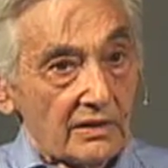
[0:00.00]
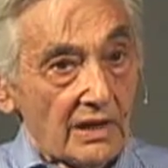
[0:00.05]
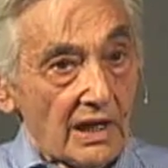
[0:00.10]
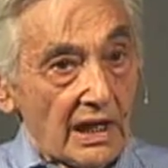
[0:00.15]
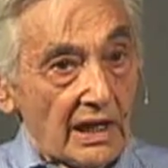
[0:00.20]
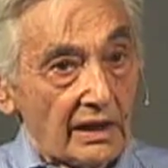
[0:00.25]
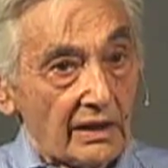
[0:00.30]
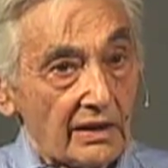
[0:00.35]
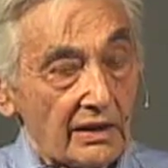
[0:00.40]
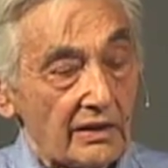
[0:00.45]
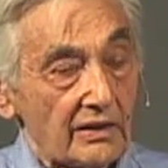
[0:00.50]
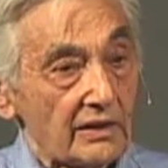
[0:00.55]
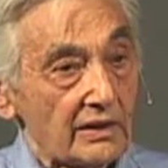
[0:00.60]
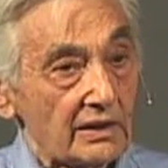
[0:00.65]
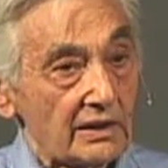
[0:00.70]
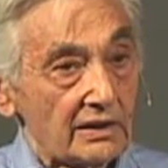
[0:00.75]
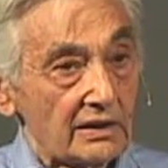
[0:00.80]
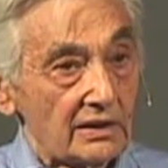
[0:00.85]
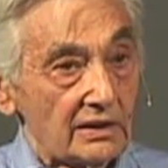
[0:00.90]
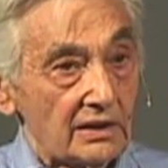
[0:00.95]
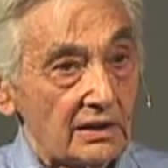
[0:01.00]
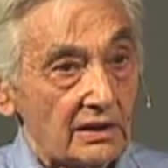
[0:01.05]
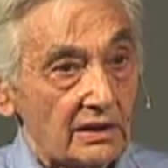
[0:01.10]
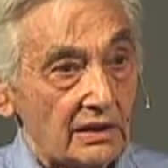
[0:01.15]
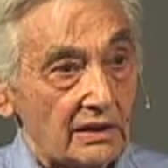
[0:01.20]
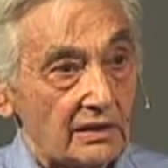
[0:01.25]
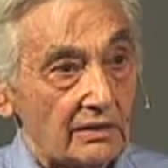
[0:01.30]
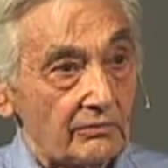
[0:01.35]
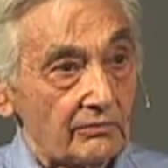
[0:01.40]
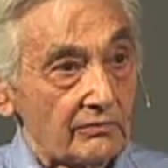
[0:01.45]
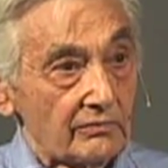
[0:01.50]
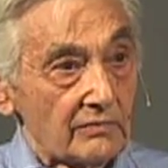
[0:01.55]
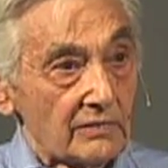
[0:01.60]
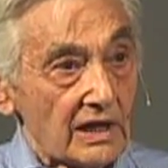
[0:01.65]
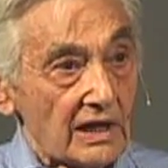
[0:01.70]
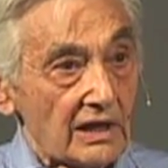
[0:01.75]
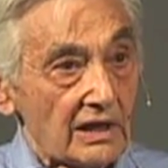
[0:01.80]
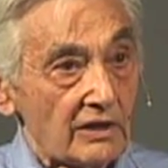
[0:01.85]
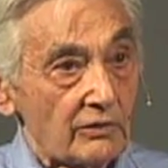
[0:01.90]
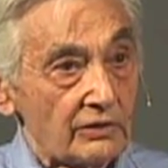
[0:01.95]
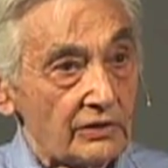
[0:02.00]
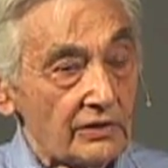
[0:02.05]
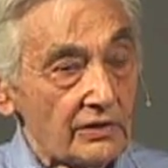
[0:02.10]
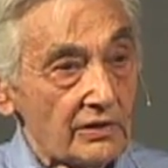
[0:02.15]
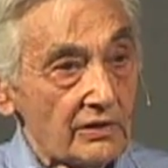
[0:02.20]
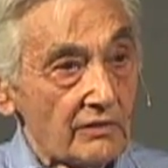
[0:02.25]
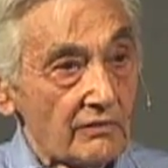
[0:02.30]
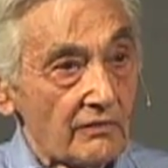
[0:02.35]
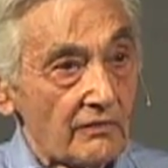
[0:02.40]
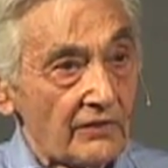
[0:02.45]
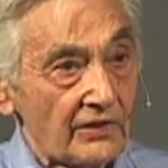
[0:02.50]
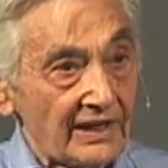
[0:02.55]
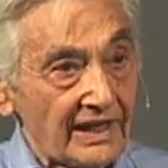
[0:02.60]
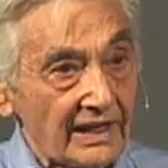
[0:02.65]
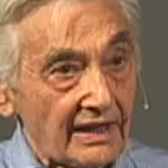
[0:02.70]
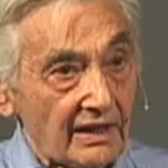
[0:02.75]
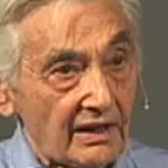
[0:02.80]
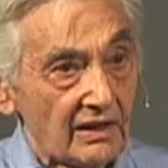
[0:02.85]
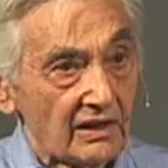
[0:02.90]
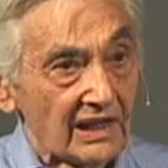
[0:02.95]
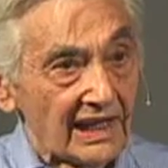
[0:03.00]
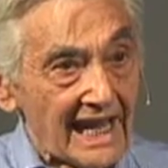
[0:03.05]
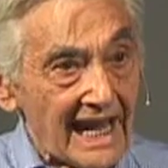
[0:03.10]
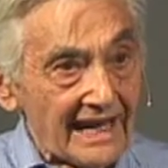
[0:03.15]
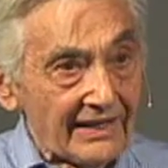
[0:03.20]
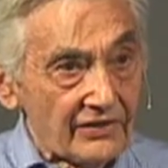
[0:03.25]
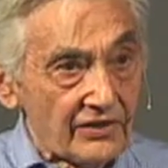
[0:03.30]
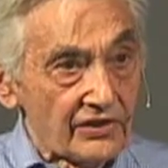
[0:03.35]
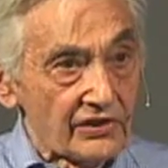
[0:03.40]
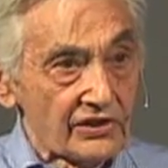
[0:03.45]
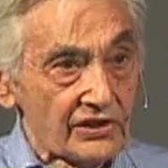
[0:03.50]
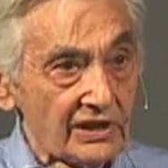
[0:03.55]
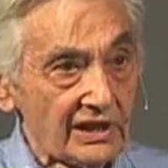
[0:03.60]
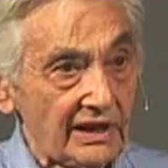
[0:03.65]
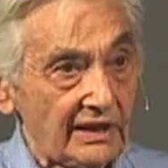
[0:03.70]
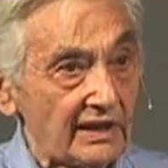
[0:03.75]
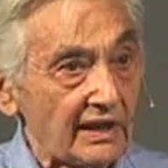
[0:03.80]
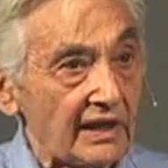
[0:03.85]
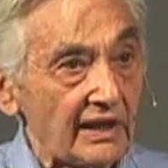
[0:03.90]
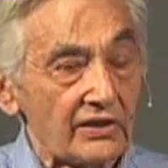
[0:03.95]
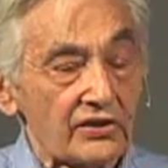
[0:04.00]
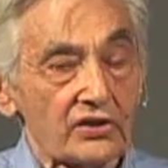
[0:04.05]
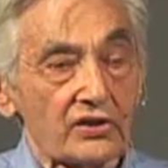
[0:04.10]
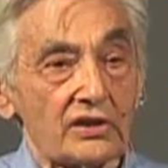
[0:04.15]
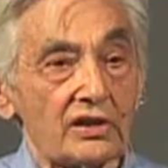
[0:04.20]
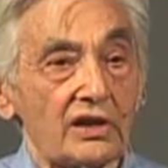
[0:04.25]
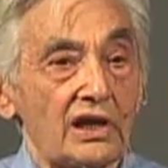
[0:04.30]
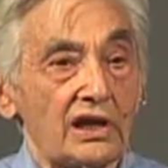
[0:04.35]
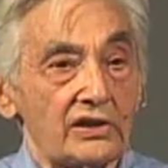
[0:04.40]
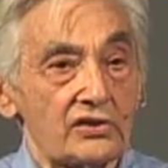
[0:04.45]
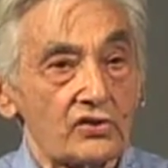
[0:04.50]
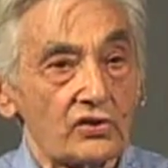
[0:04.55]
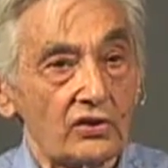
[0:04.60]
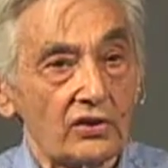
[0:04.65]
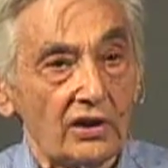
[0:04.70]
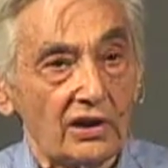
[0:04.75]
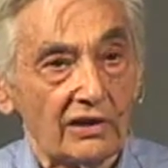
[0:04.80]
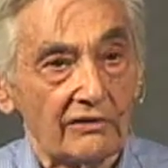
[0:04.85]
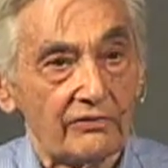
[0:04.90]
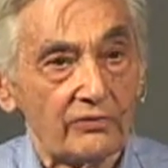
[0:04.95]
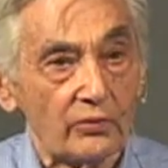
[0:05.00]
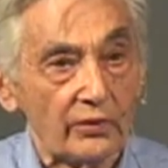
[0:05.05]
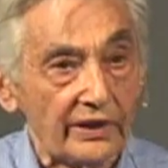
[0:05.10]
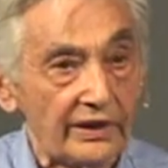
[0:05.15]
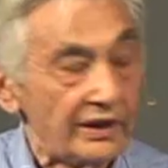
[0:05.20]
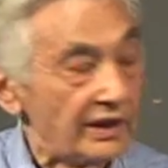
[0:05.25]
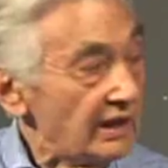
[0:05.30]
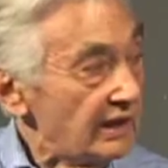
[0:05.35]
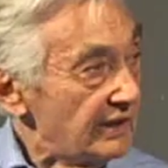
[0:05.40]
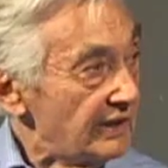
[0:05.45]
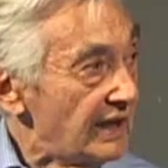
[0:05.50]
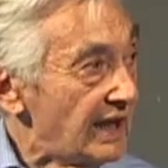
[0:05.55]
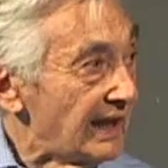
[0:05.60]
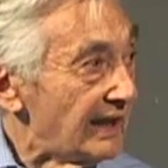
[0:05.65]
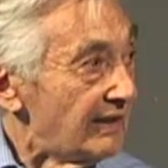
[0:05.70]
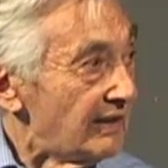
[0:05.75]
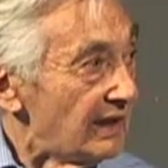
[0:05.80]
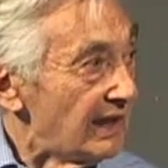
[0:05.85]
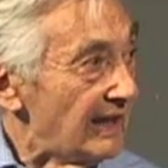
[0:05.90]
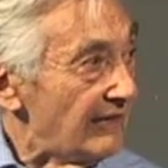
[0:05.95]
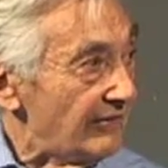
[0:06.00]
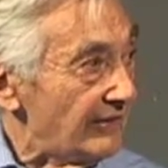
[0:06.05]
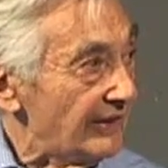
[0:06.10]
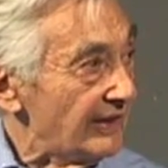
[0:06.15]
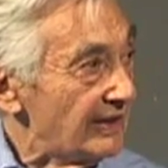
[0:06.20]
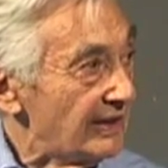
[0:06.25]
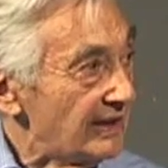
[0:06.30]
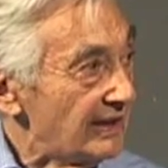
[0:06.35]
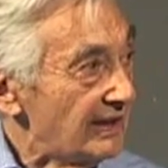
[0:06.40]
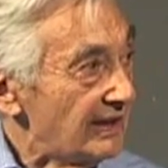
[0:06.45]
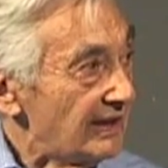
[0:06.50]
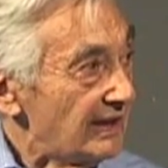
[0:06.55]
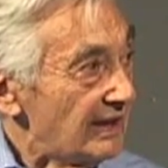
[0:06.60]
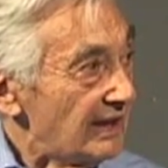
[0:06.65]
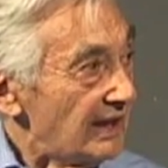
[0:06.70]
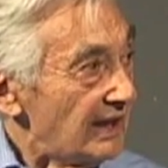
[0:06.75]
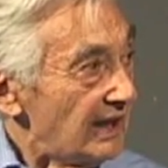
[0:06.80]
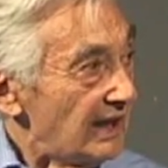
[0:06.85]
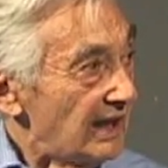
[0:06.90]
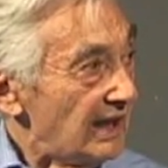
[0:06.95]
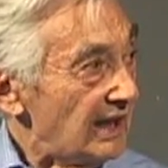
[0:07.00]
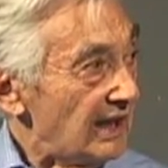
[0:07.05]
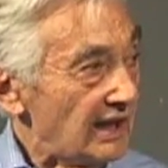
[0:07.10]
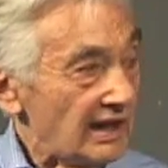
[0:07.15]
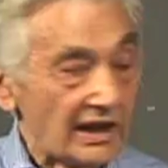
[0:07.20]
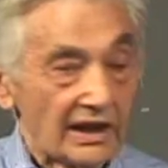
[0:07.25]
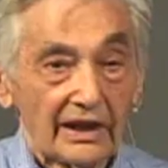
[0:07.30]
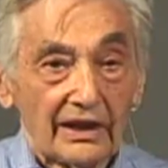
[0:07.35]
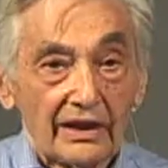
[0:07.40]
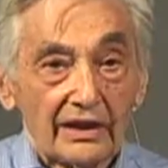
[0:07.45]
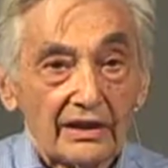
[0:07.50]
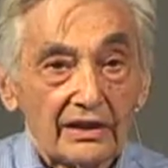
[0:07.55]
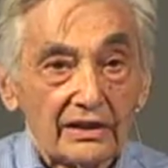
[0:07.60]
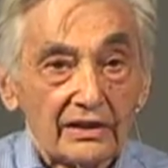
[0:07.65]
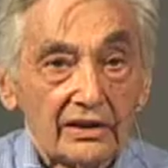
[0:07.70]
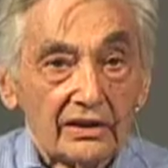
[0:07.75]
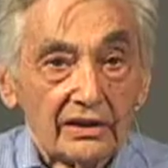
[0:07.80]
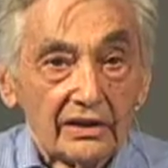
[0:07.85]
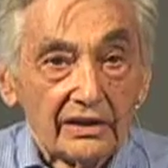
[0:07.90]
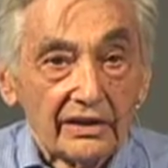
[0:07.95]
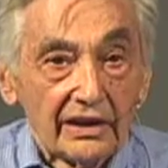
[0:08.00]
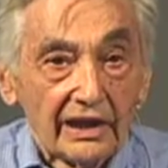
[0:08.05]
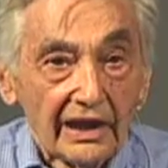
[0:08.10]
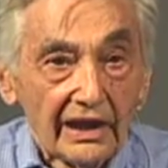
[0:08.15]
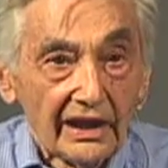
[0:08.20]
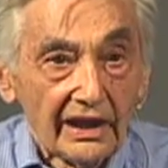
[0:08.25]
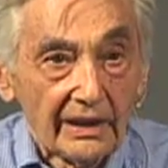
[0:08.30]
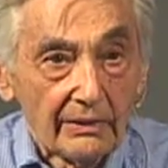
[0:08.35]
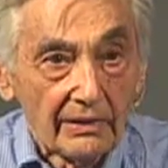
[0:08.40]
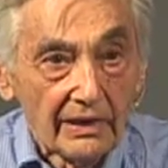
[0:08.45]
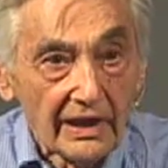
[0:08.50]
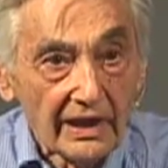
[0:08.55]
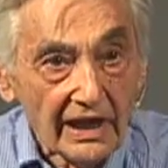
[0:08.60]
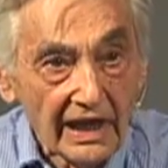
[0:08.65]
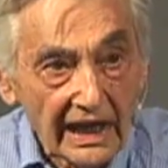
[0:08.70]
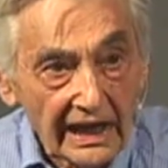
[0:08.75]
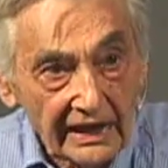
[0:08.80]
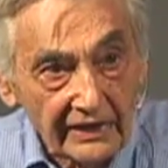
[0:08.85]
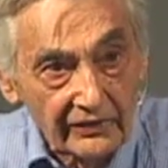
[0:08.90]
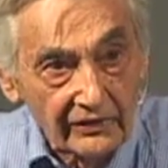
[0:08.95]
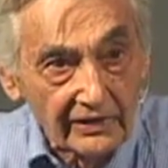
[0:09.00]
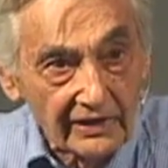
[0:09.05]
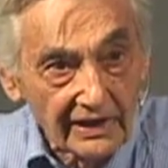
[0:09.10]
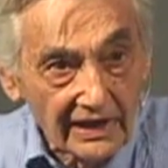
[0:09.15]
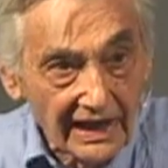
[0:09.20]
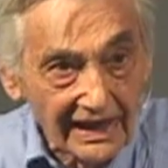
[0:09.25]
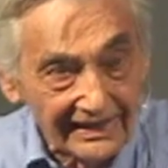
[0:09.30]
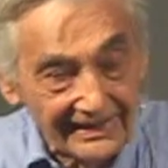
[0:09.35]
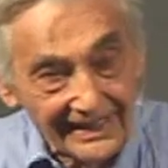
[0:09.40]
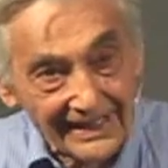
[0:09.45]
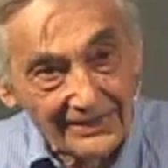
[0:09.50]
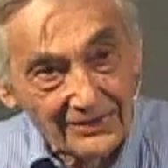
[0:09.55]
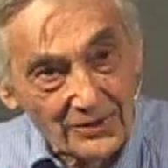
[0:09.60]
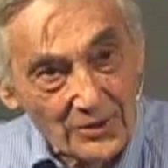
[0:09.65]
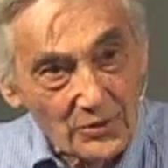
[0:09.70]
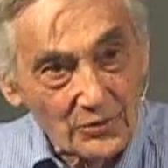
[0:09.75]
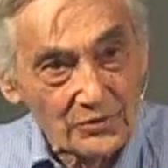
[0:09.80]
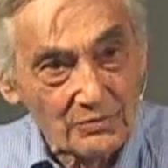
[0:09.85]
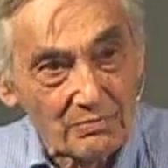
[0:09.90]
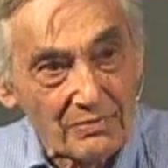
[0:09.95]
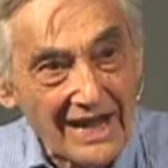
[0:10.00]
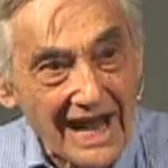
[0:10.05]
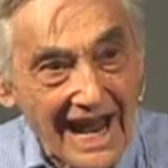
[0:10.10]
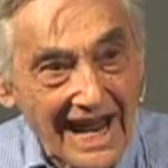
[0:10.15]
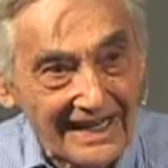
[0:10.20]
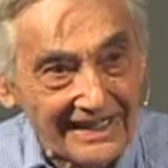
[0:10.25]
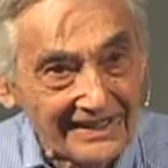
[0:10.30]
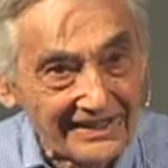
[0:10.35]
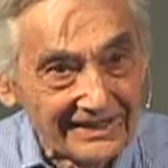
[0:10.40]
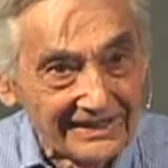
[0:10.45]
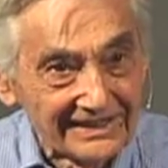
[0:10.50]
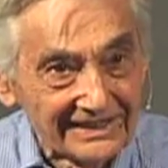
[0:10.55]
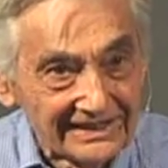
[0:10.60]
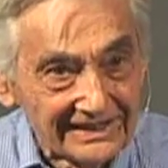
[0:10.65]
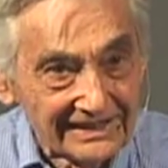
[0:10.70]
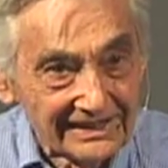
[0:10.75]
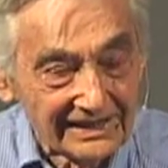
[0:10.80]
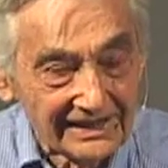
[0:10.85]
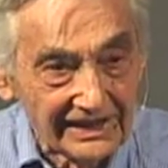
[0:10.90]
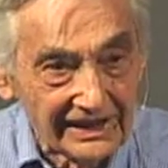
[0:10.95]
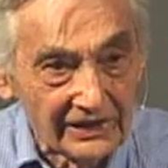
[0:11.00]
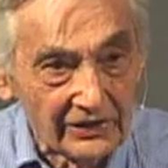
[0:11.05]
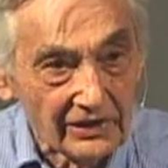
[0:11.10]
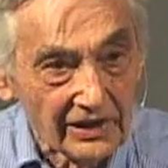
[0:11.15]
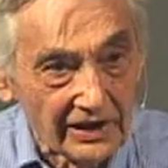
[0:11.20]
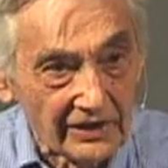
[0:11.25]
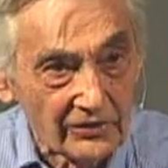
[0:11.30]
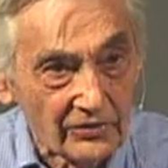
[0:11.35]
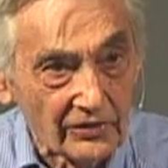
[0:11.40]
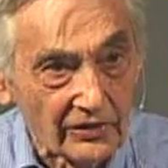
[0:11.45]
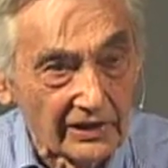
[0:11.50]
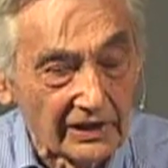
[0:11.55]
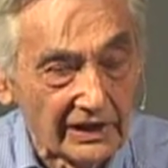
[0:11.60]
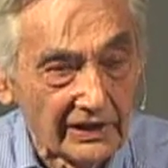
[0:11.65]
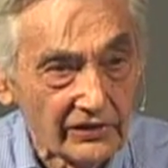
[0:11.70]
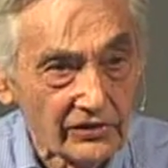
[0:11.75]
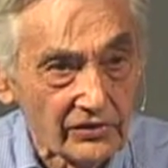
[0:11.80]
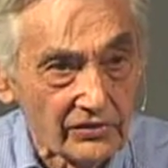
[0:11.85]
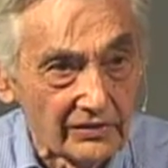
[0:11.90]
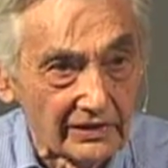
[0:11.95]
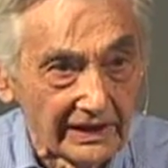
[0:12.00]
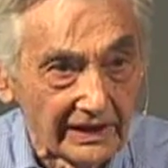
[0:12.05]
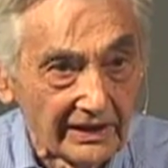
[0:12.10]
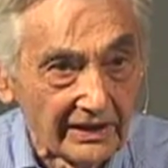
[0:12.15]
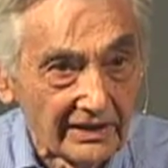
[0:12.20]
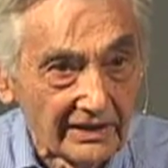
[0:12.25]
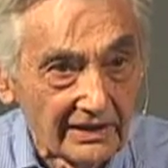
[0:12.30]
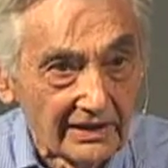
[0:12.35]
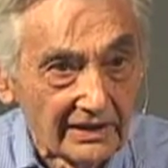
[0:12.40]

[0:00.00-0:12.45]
and uh, I was very glad to see that it starts off with 9 11 uh, and, and then goes back in, into the history.